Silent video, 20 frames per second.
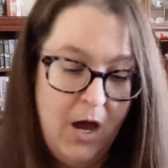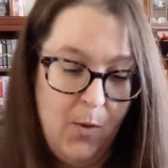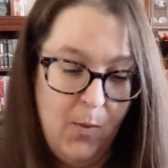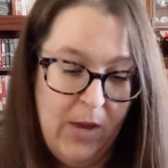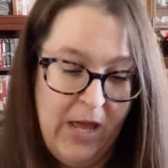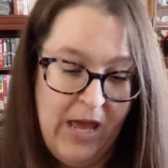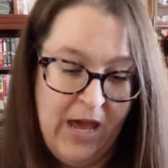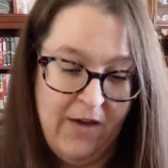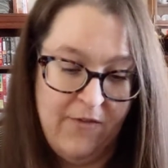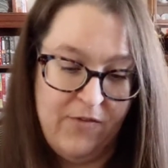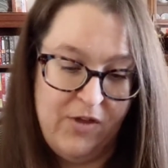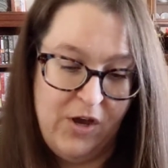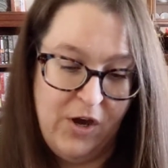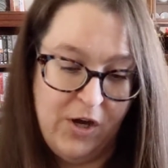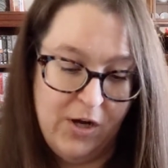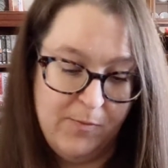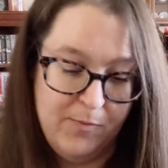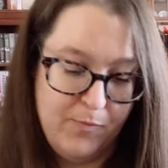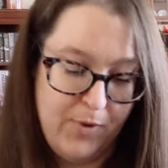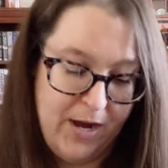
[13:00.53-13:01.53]
We have the
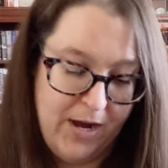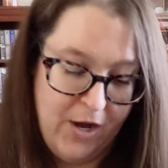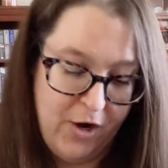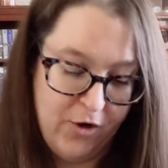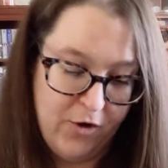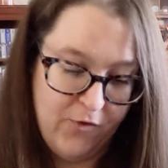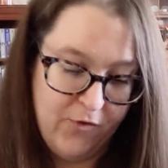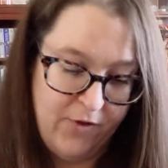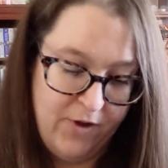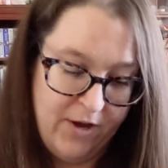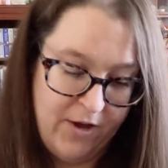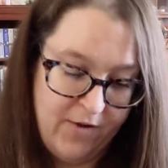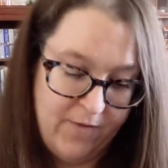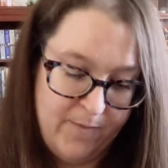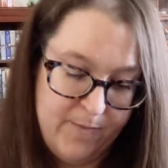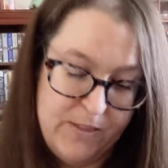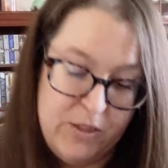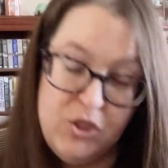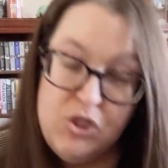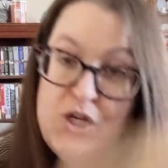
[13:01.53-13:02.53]
autobiography of
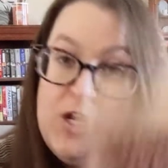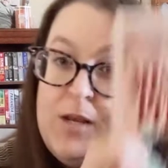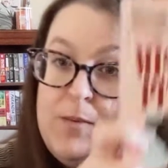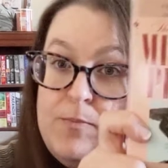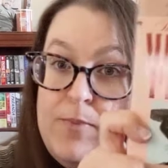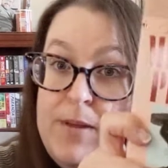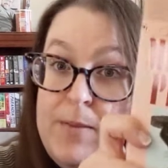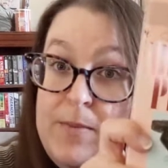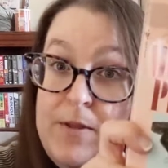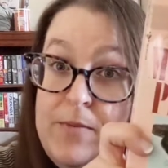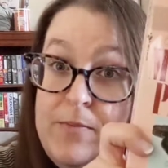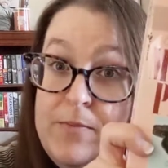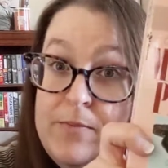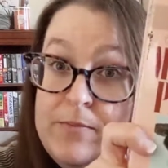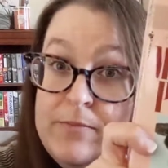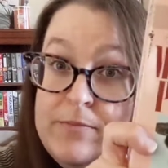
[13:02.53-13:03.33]
Miss Jane Pittman.